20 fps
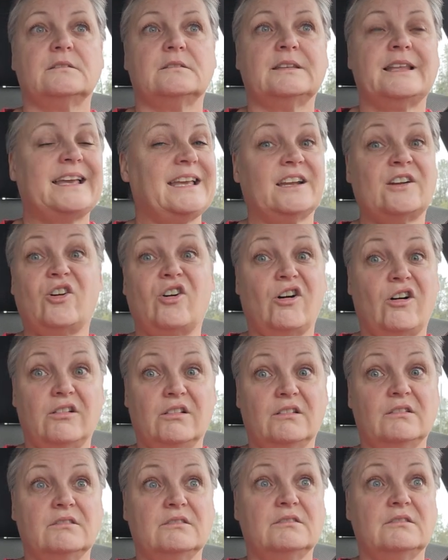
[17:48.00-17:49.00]
like at all.
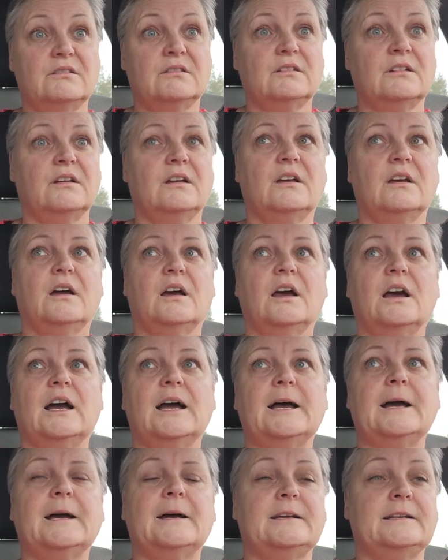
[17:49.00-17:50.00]

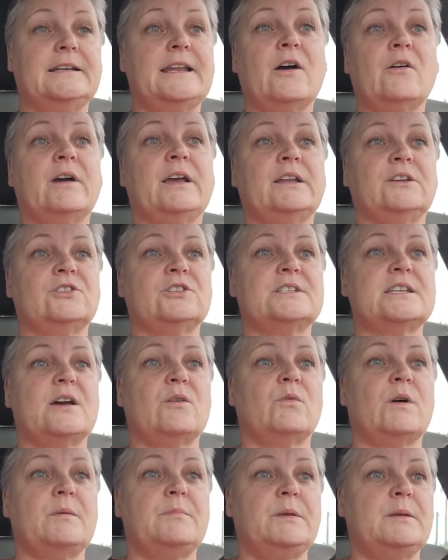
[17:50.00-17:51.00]
Uh, now I
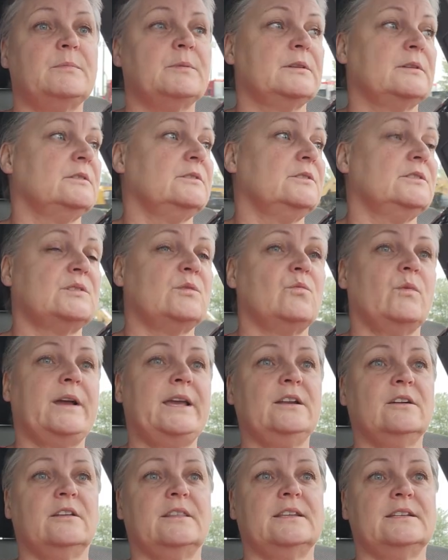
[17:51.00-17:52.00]
understand why people are losing
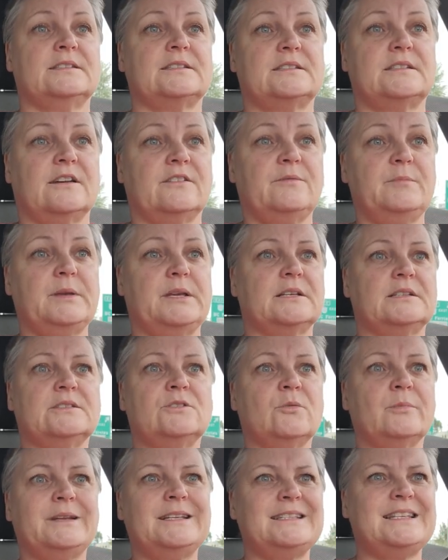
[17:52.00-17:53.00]
weight on this stuff because
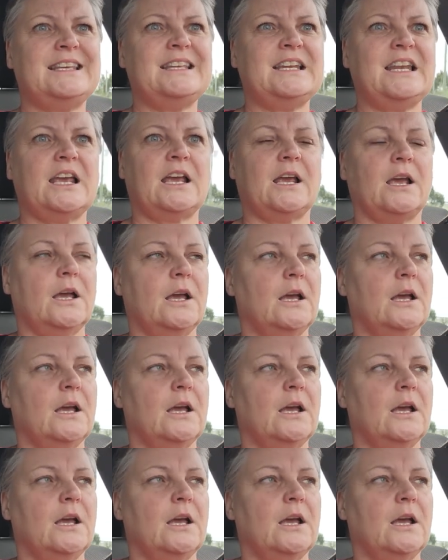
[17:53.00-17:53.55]
nobody's eating.